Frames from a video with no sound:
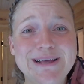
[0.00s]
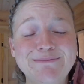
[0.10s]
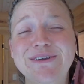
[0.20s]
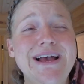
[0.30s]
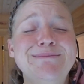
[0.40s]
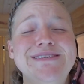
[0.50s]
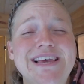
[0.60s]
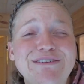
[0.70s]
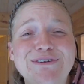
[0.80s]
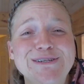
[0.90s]
I'm
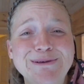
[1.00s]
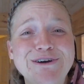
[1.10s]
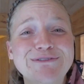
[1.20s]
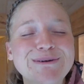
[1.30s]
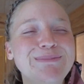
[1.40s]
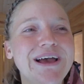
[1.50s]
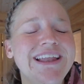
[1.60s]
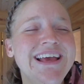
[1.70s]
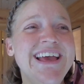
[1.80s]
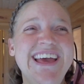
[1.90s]
excited for it to be over, but at
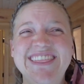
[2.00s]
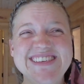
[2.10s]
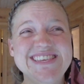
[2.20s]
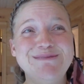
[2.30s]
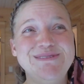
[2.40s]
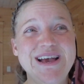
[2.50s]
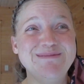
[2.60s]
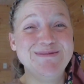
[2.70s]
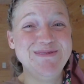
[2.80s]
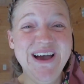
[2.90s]
the same time,
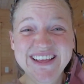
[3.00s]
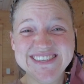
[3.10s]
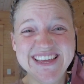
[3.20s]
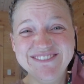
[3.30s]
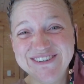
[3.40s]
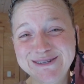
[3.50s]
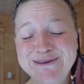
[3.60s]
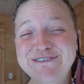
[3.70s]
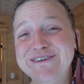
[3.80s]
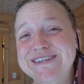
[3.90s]
I'm not excited for it to be
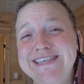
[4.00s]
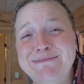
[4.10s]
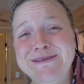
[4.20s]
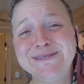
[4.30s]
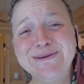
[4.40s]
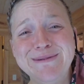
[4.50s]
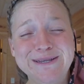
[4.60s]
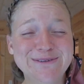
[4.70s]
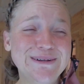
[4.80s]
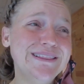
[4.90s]
over because that means going back
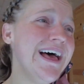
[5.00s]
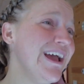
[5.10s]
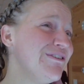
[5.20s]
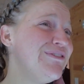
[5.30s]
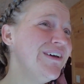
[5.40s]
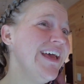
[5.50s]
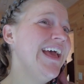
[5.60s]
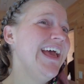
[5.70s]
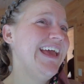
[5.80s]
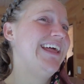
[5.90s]
to real life,
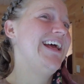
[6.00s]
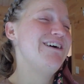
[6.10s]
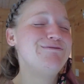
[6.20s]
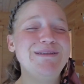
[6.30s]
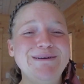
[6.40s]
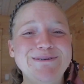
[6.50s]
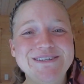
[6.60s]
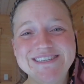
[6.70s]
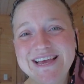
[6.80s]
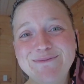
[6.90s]
and I haven't been able to
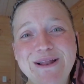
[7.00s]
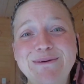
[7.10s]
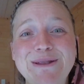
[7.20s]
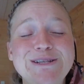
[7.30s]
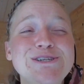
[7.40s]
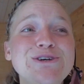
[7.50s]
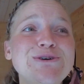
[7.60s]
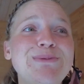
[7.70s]
decide what I want to do.